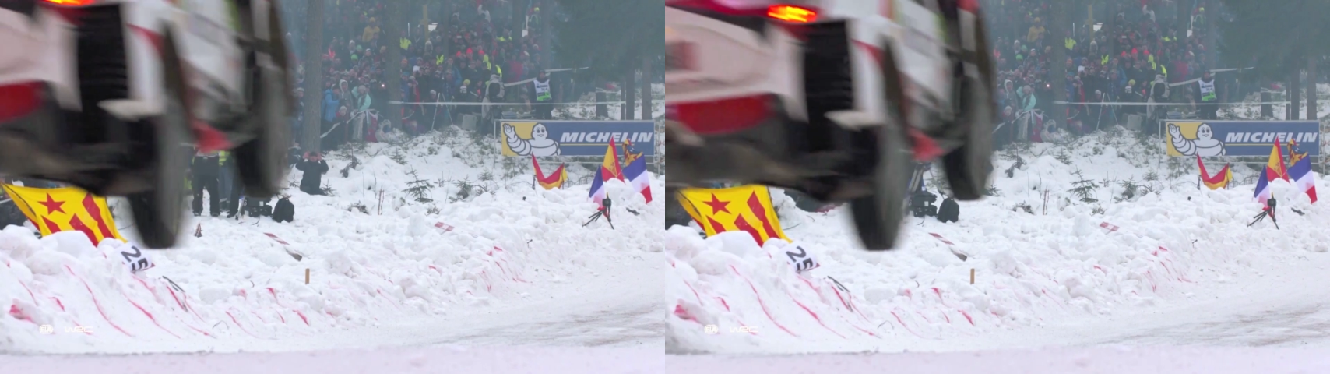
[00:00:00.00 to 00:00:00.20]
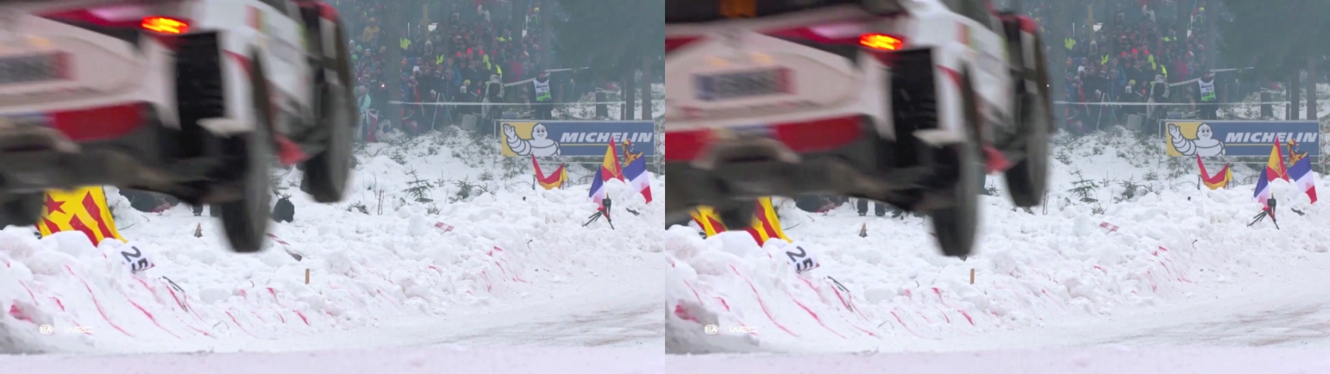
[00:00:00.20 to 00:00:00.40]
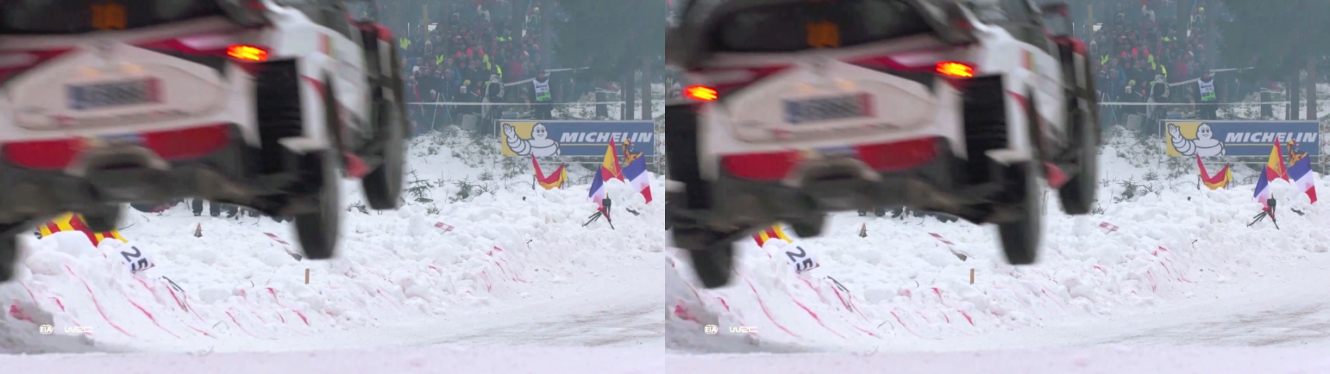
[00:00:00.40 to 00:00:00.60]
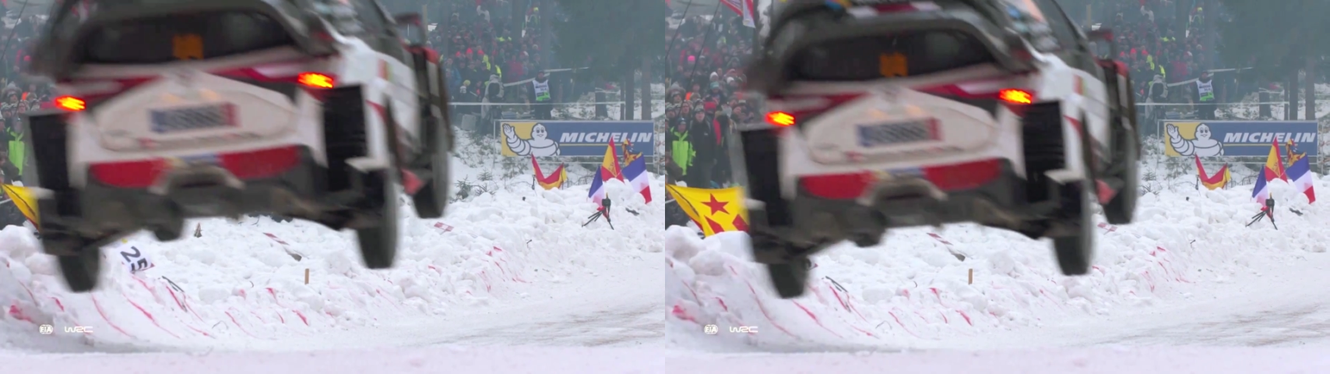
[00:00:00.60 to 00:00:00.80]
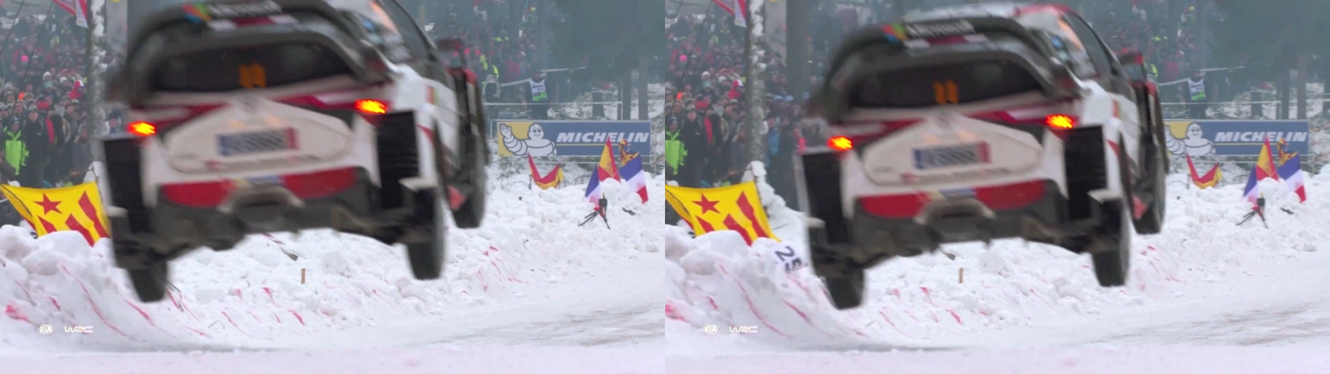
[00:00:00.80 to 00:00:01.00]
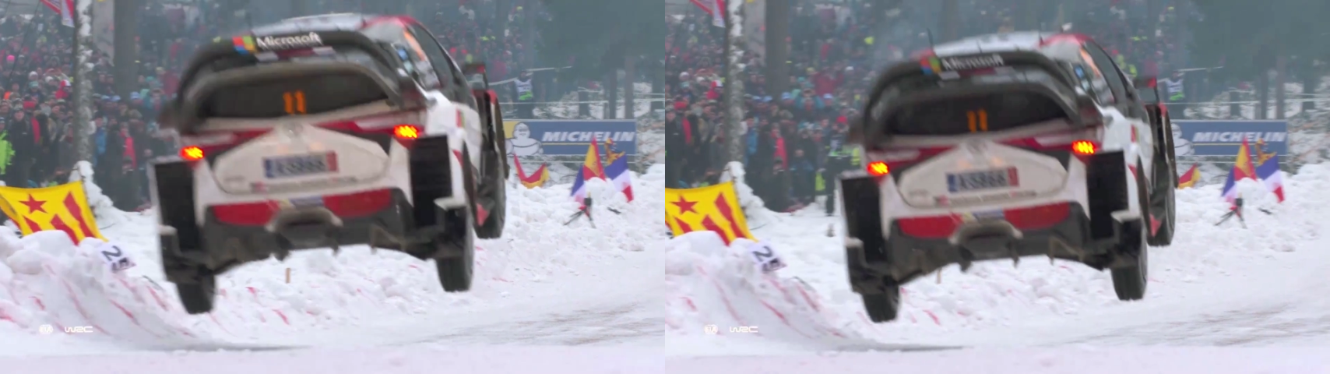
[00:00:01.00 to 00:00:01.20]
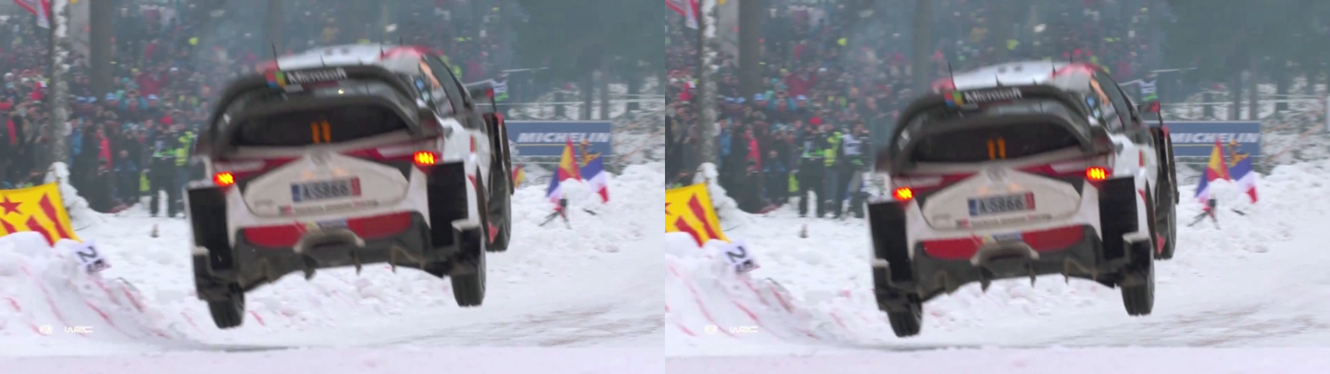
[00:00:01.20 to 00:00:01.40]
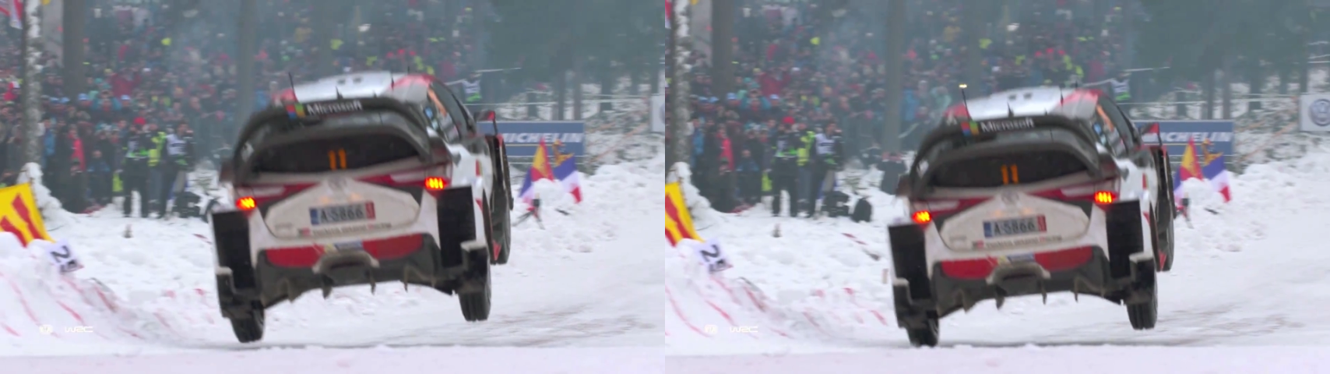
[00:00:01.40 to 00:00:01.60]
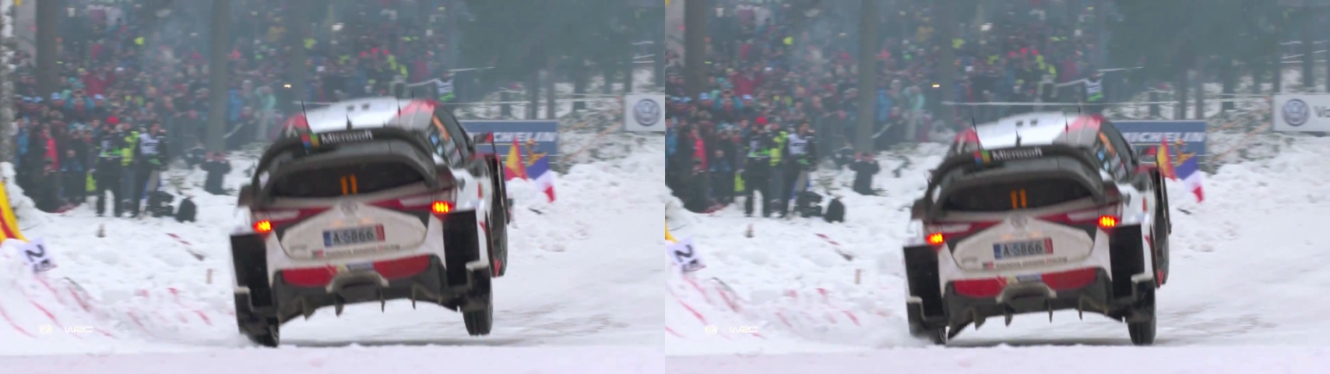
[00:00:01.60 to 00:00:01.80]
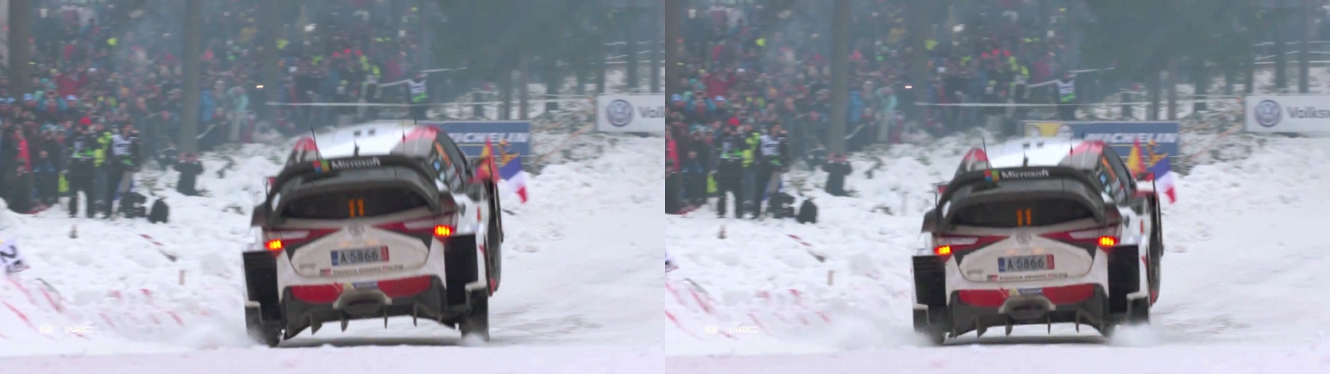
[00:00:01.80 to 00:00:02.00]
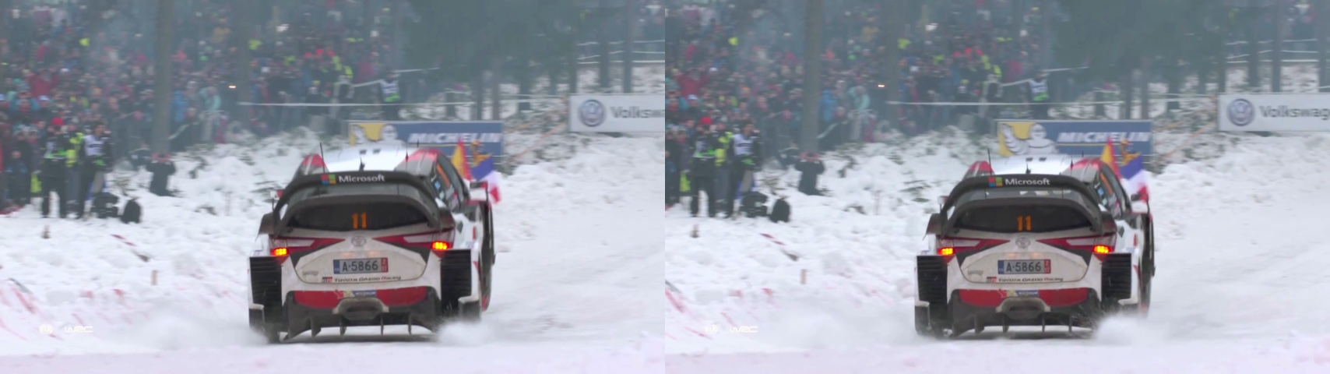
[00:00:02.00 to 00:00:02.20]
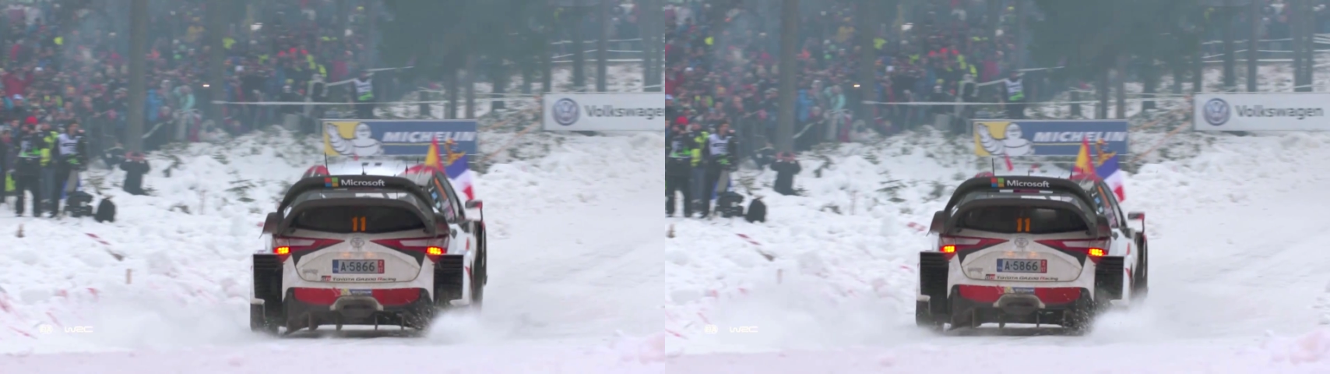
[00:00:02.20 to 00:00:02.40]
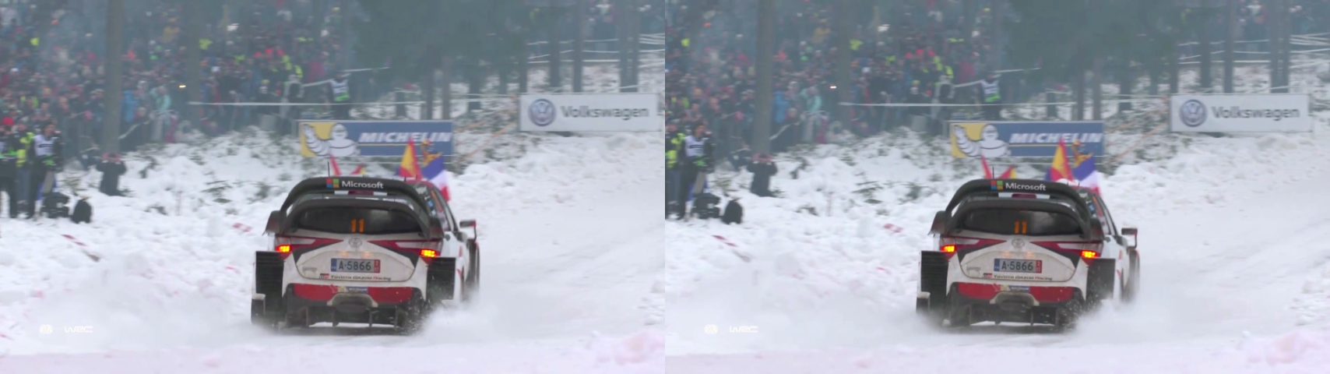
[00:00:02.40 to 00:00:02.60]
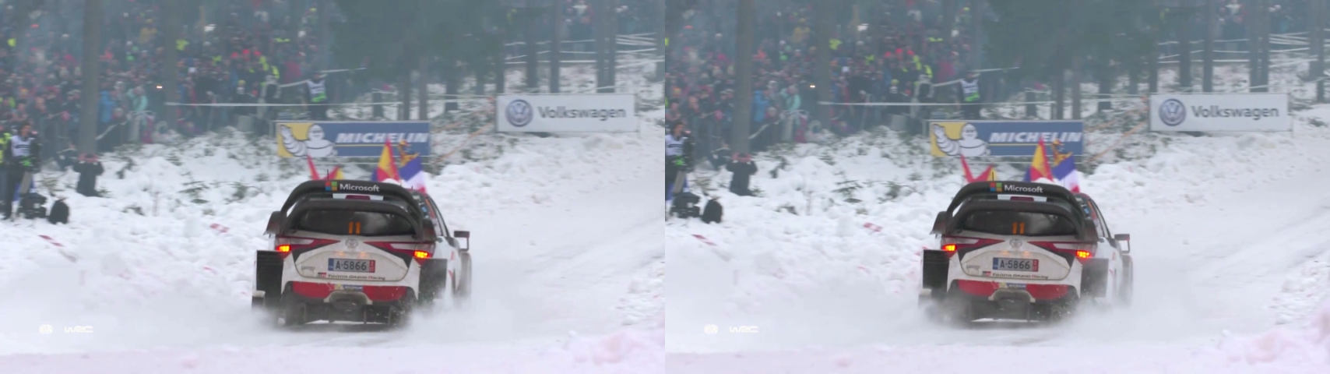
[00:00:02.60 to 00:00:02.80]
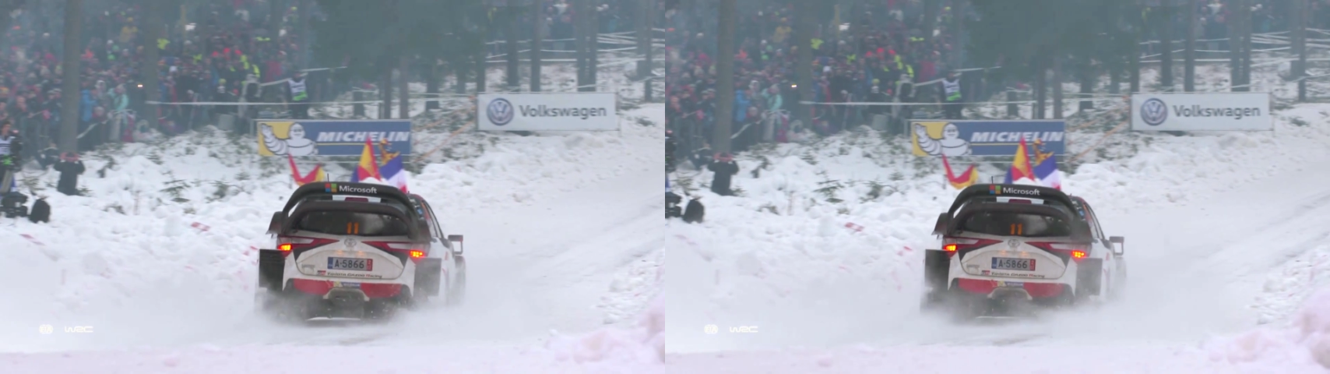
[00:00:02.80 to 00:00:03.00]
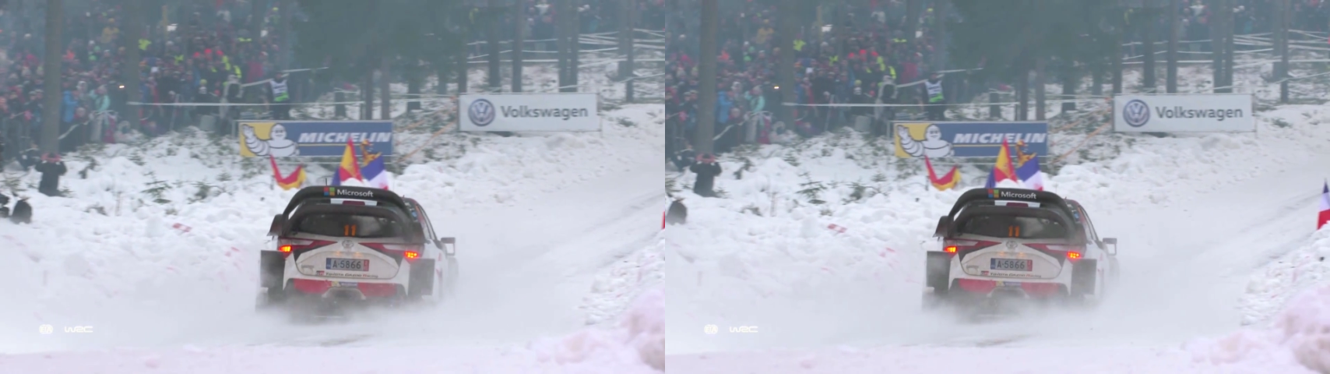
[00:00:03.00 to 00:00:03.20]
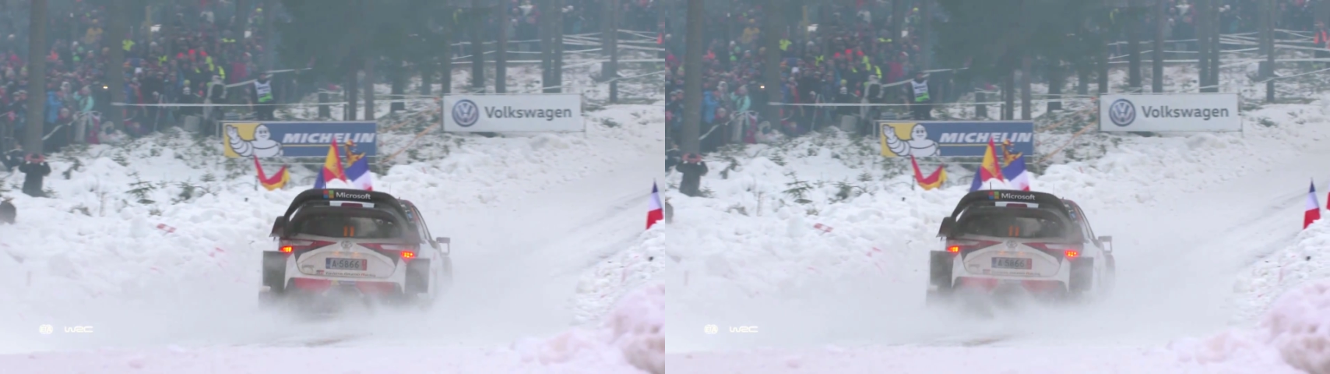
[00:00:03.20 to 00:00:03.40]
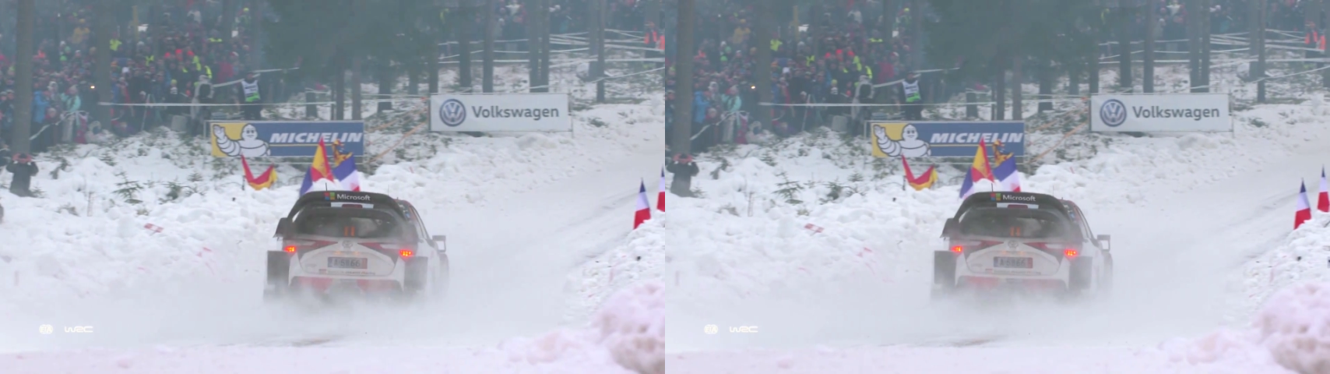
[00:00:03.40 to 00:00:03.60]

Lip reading: No face is visible, so there are no lips to read.